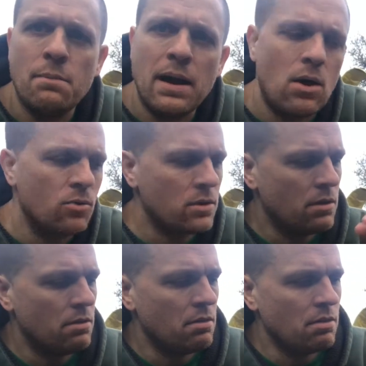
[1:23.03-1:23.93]
about
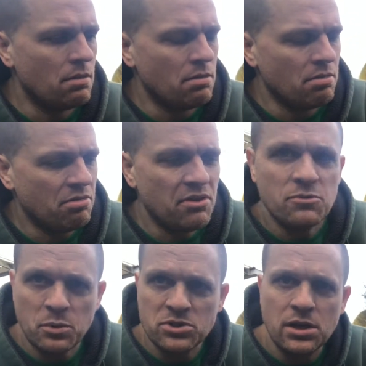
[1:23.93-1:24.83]

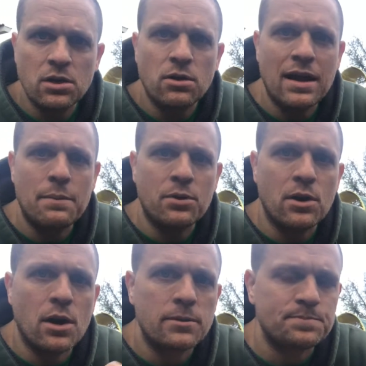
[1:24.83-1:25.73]
this particular
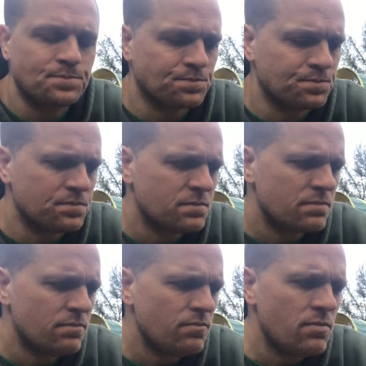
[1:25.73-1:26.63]
apricot
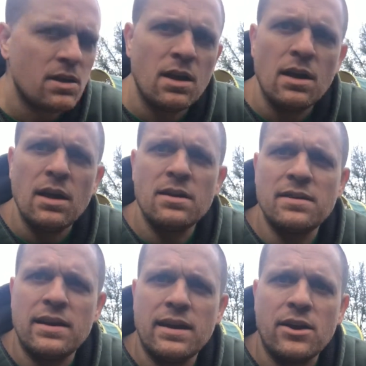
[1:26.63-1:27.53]
is
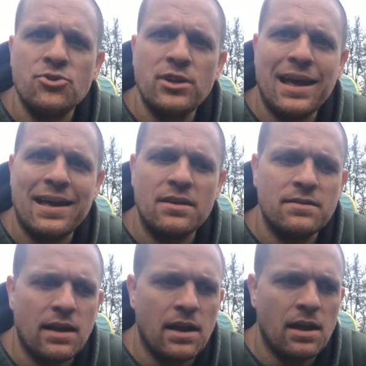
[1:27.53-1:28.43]
that it actually
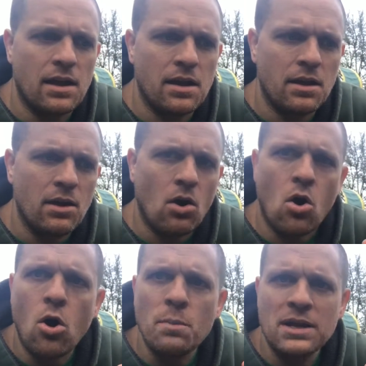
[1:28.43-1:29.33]
has a
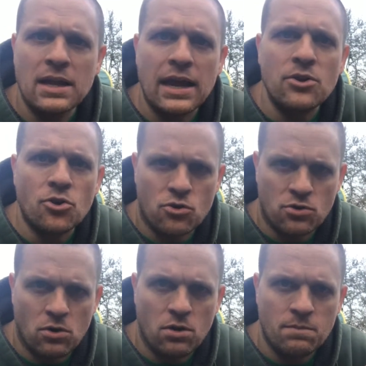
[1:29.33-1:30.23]
almond-like
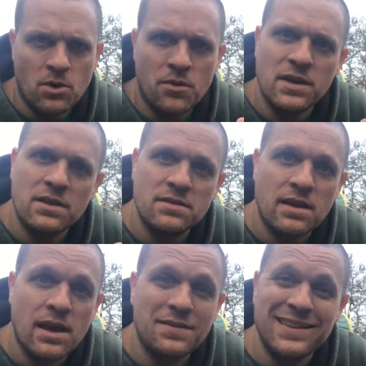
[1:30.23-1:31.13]
kernel on the
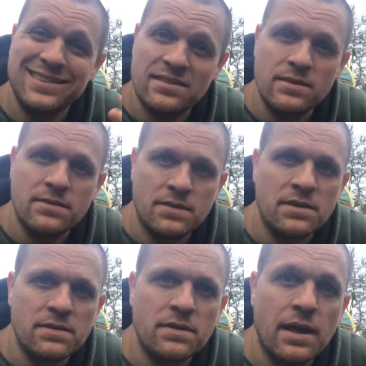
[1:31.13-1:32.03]
inside
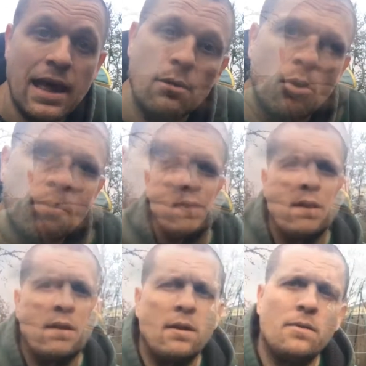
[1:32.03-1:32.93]
that's edible.
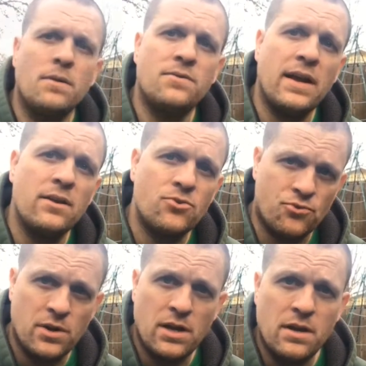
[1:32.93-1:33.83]
The second
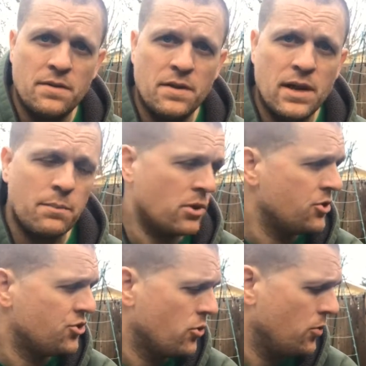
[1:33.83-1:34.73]
tree that I'm going
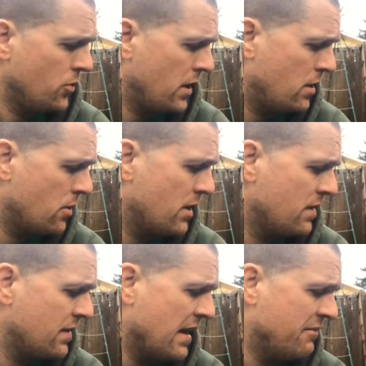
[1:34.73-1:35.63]
to show you here
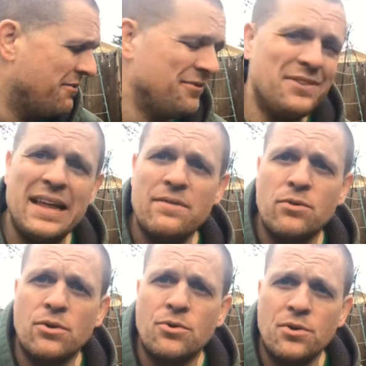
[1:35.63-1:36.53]
is a
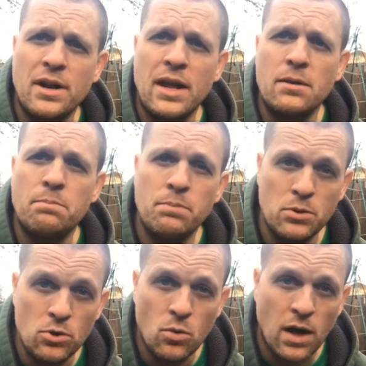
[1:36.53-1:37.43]
flavor grenade
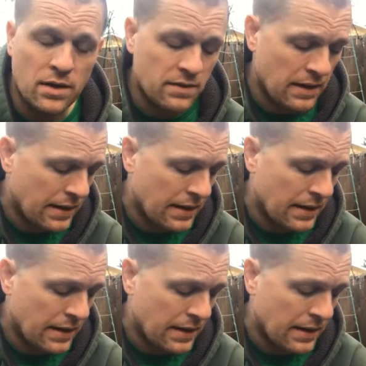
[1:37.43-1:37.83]
pluot.